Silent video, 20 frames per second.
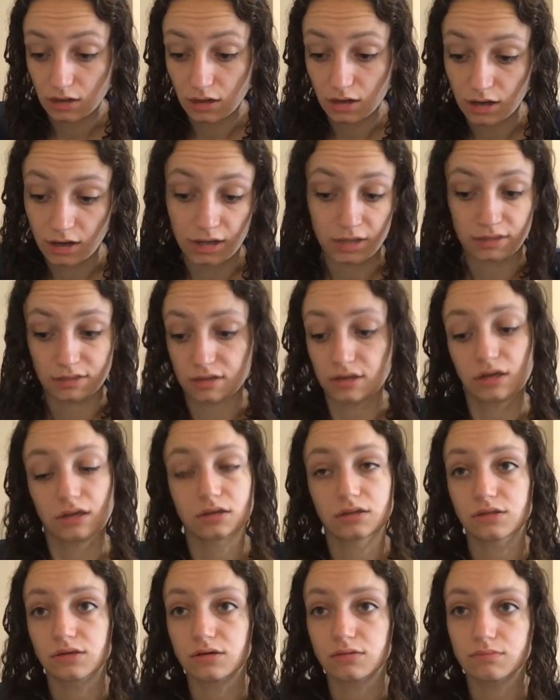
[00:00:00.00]
I
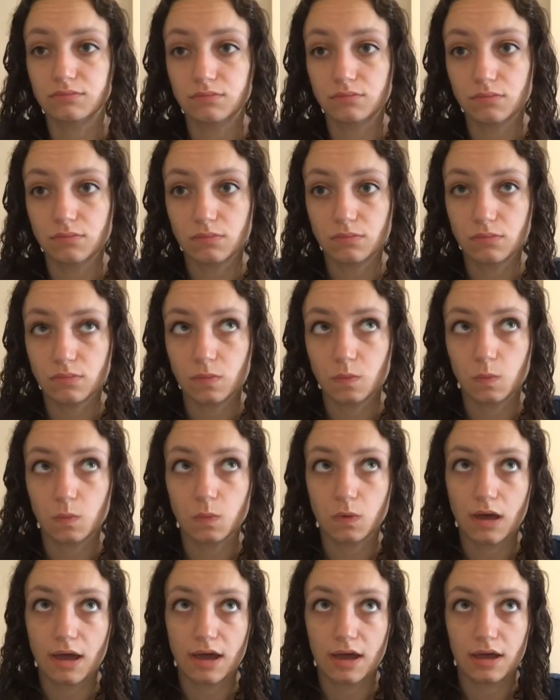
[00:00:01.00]
think that
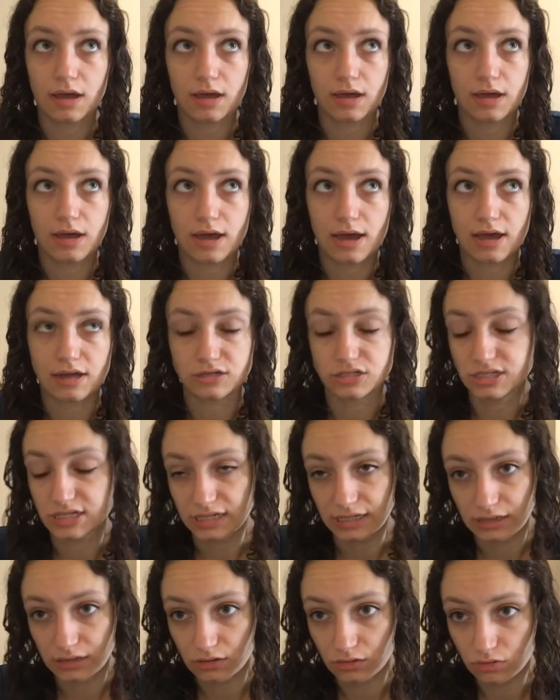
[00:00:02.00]

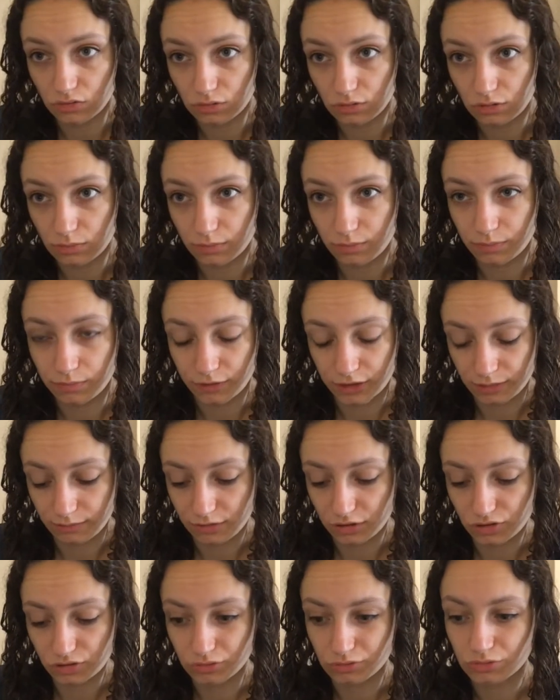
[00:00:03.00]
actually pretty
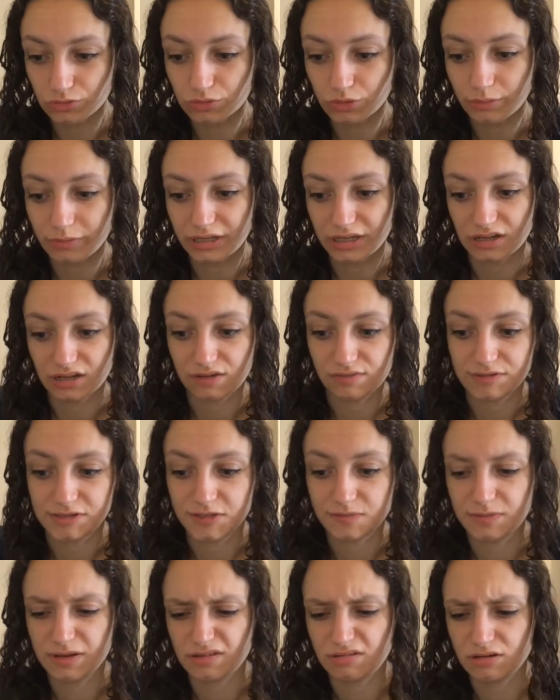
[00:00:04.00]
much all women have
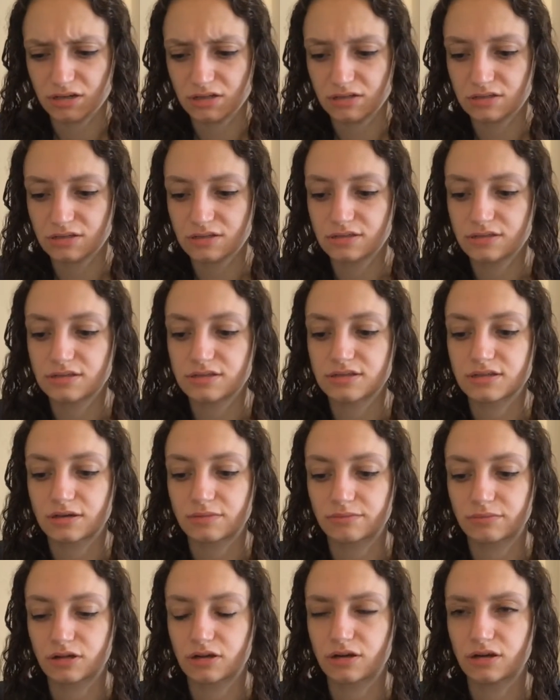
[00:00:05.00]
experienced
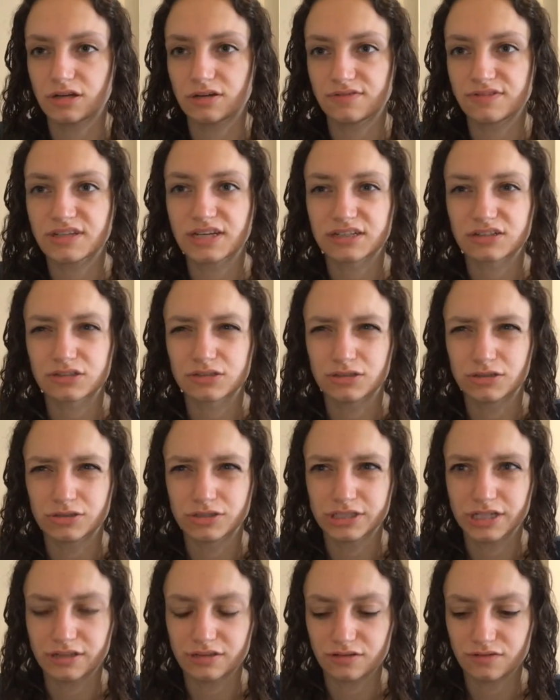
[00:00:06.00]
some kind of sexual or
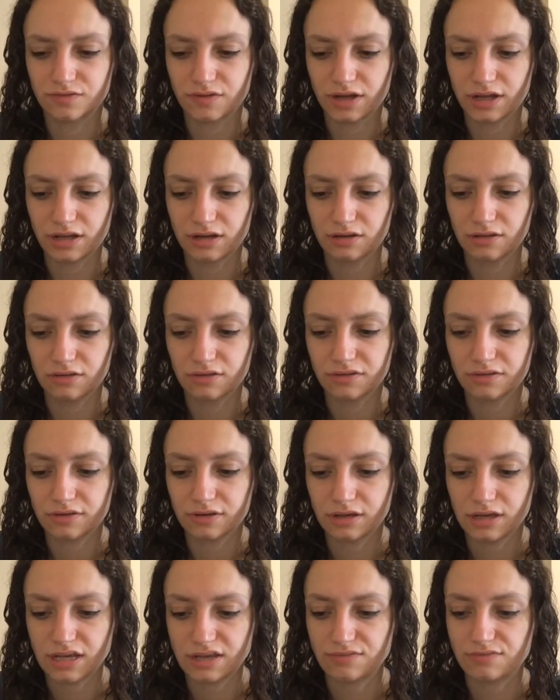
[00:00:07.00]
gendered violence,
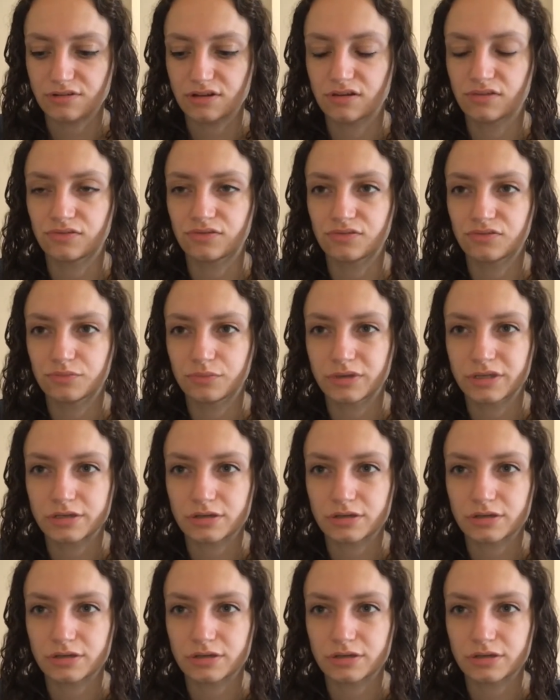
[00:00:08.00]
even if we